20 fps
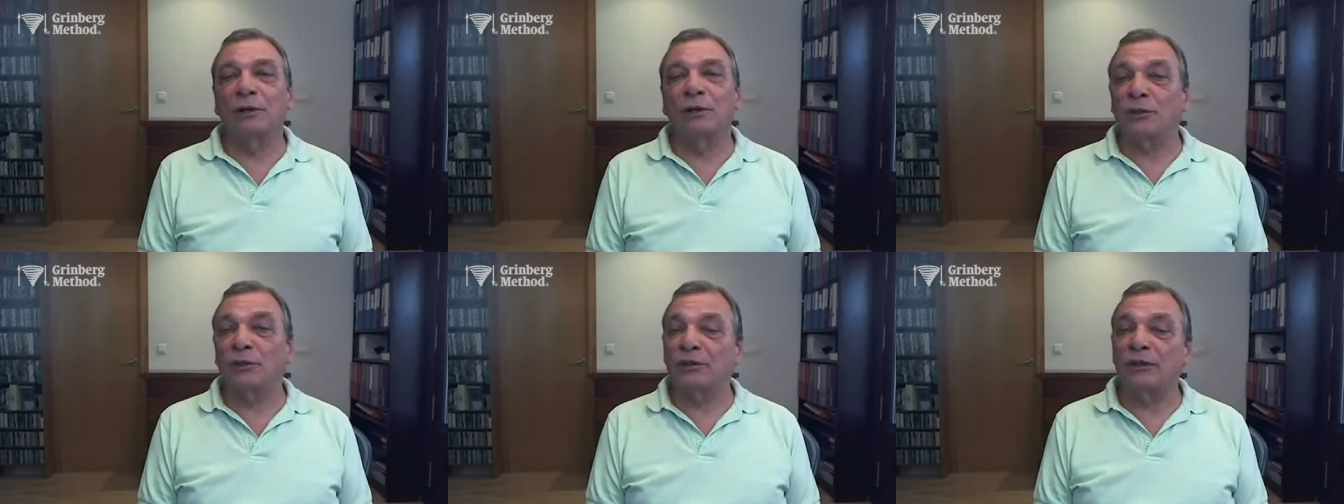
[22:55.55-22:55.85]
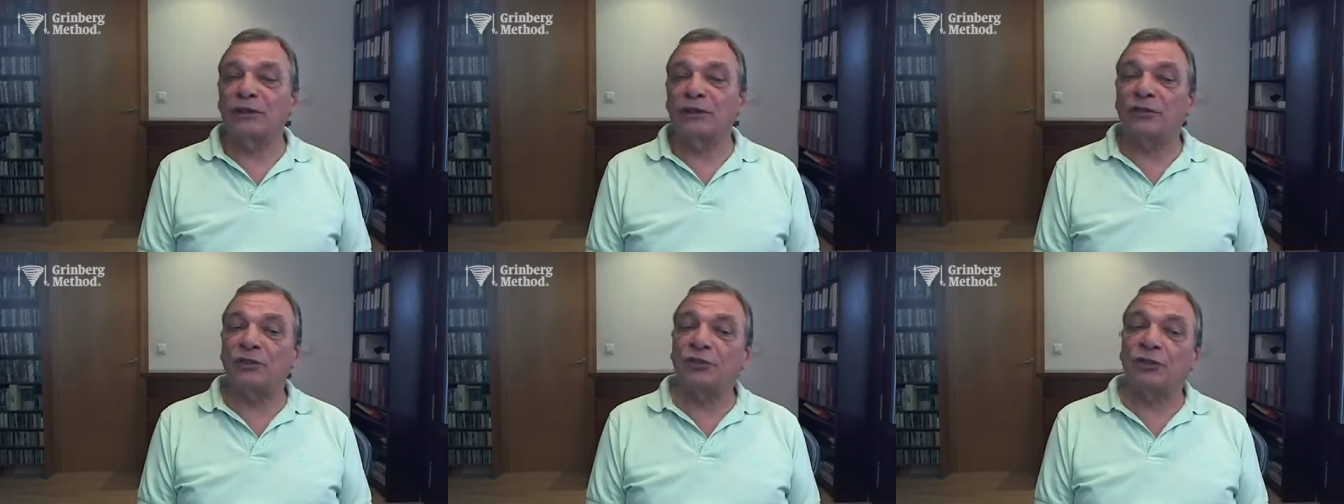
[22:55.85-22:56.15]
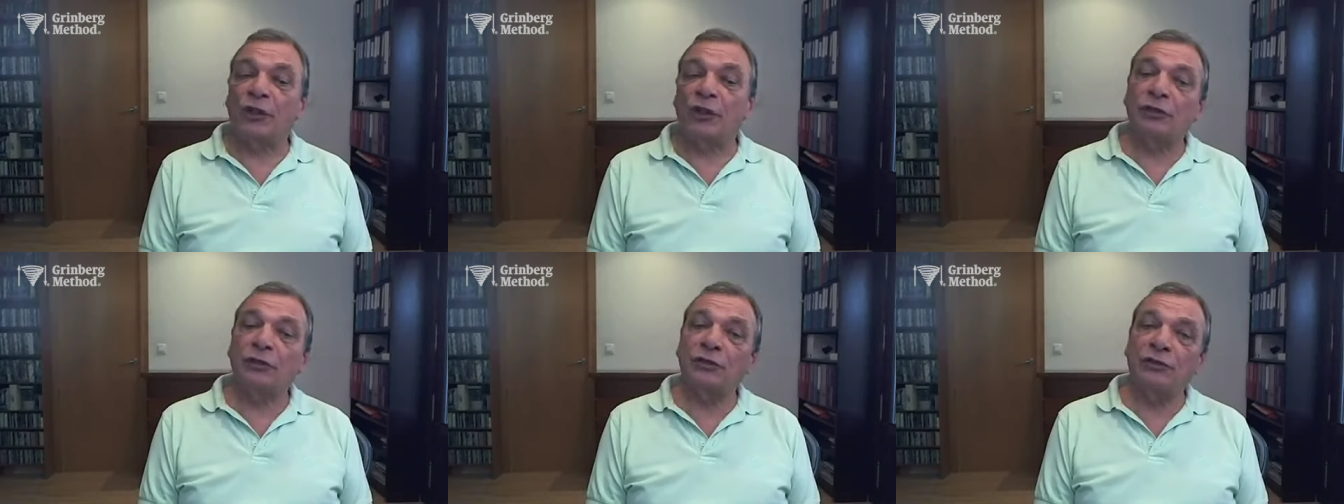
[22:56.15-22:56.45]
What has
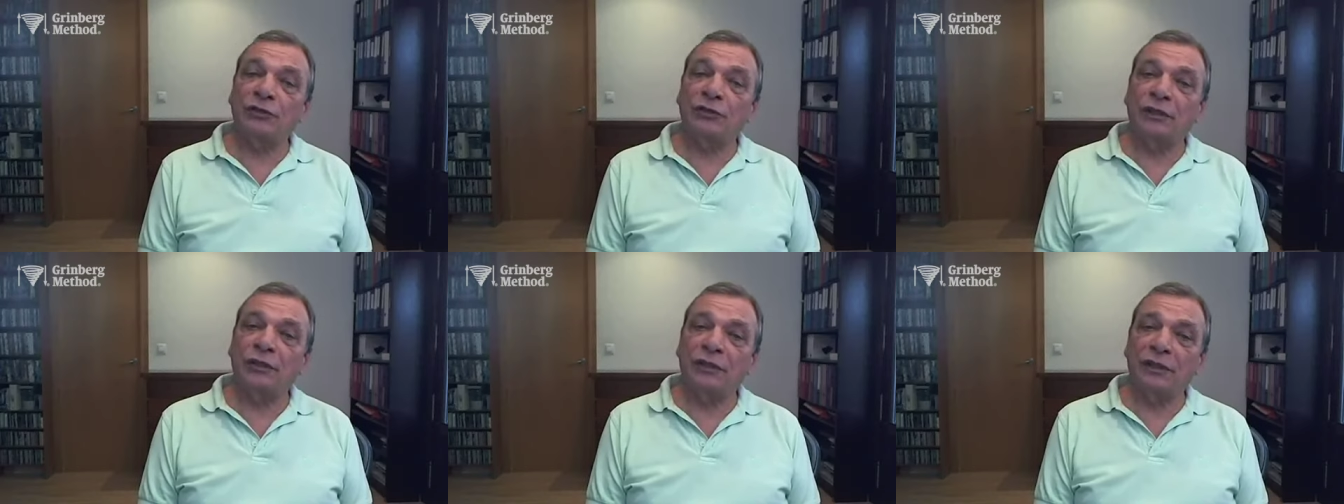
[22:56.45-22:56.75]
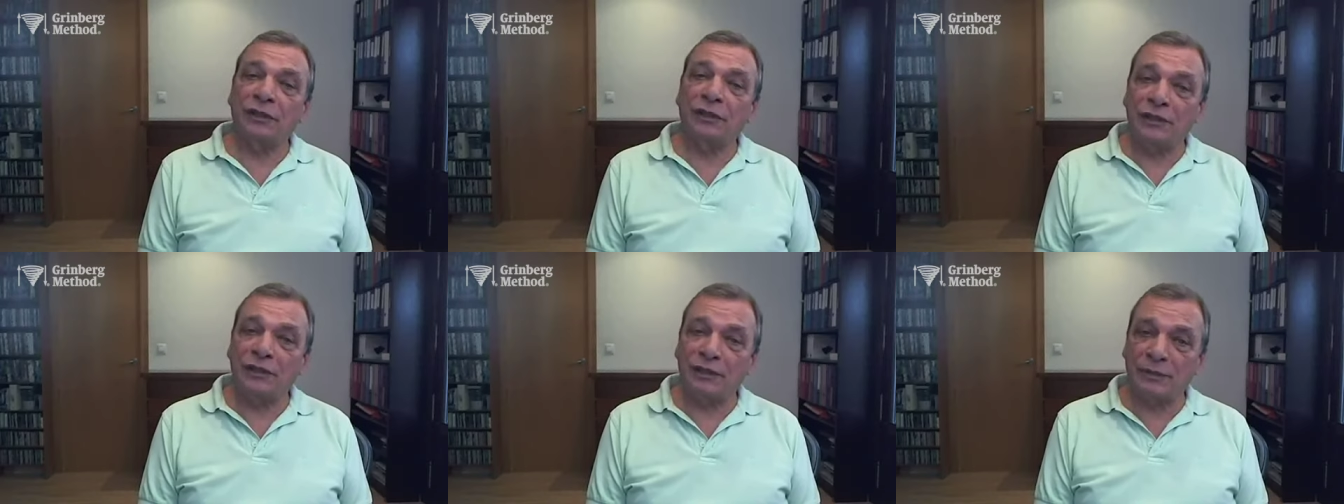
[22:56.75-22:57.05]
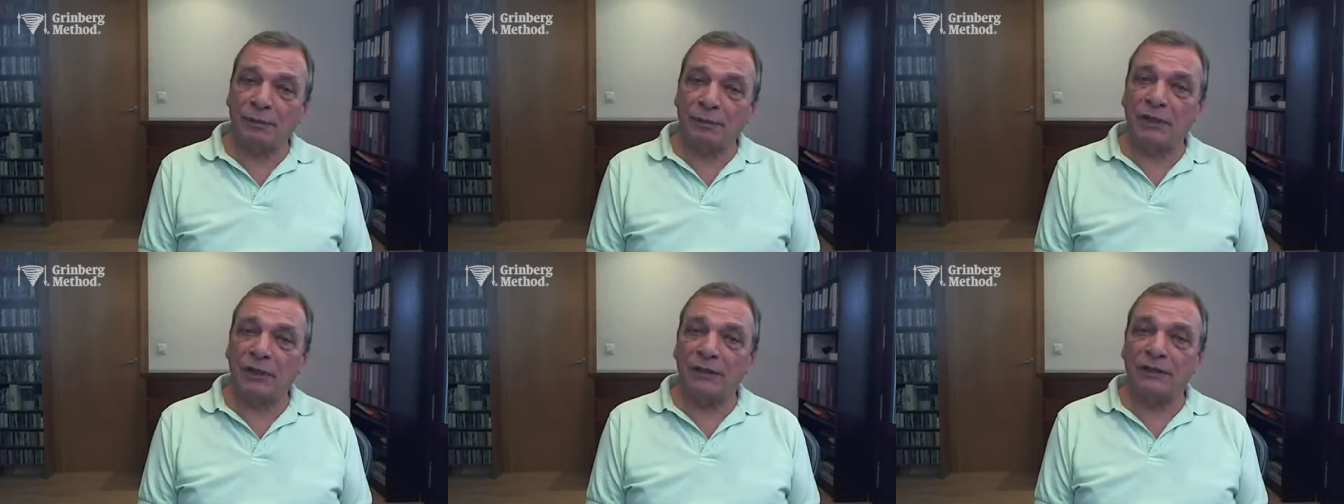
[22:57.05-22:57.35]
changed in the
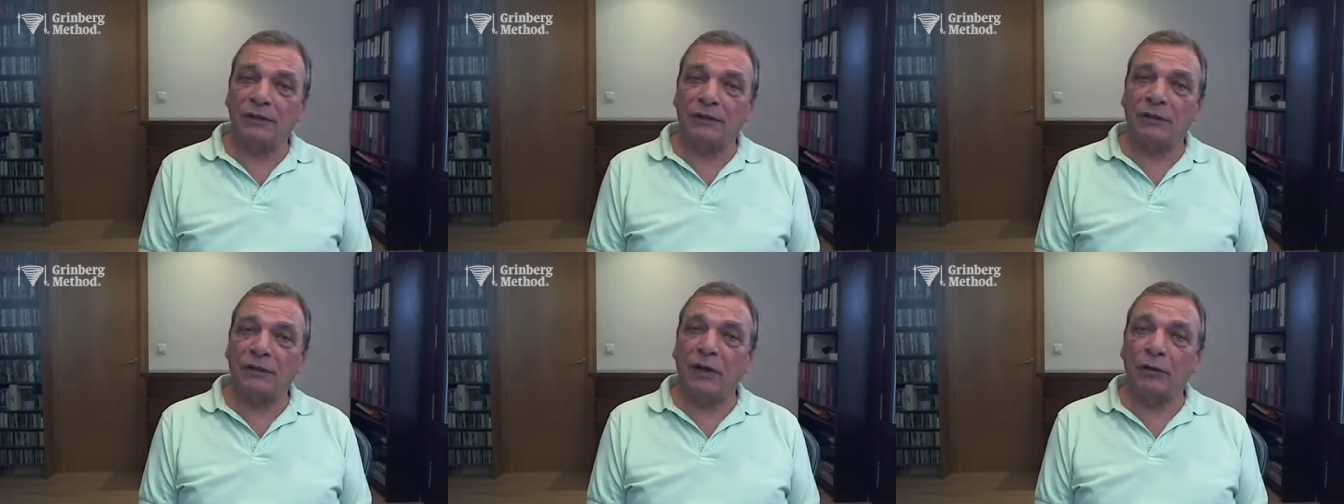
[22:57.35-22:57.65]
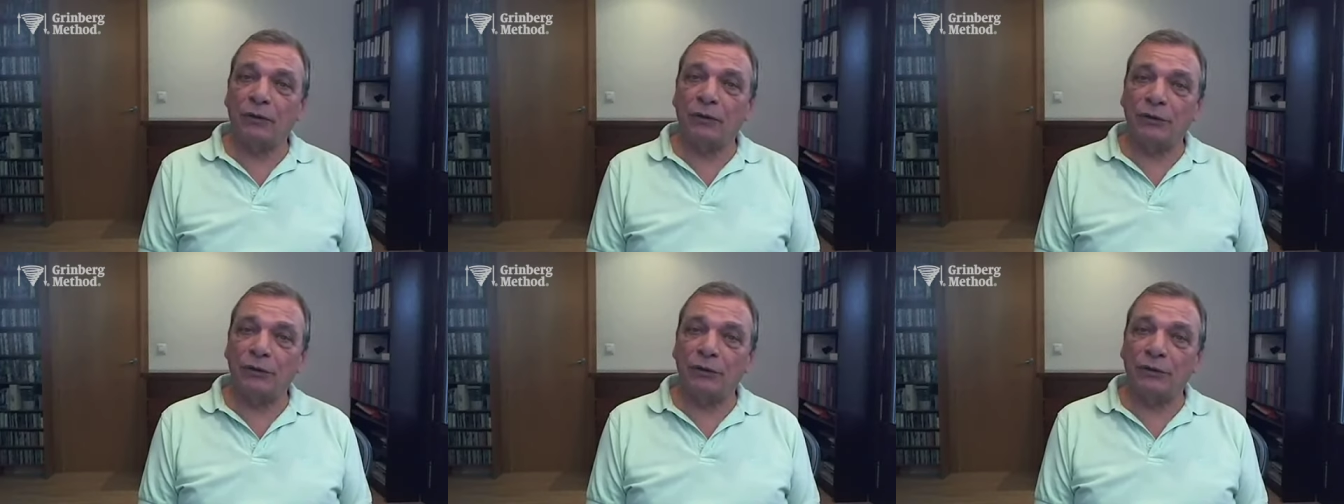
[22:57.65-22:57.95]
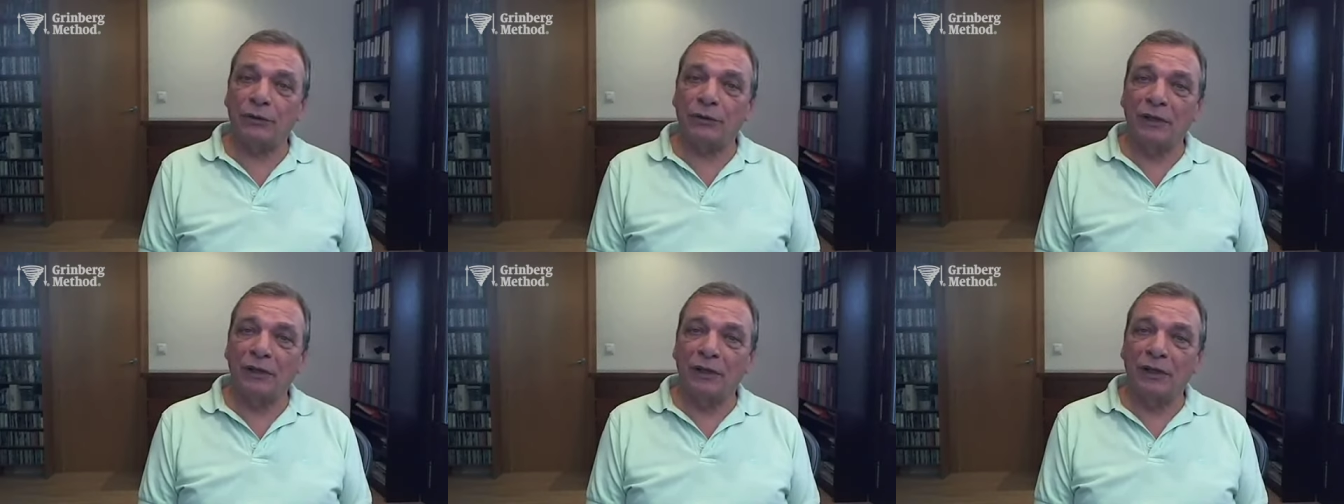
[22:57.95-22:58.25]
space around
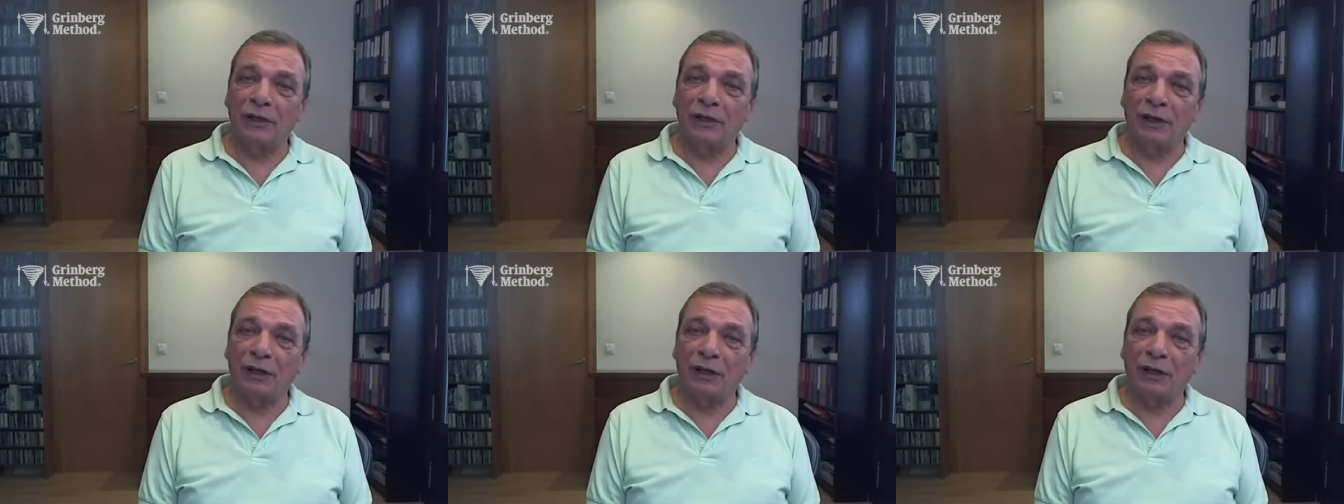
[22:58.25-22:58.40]
you?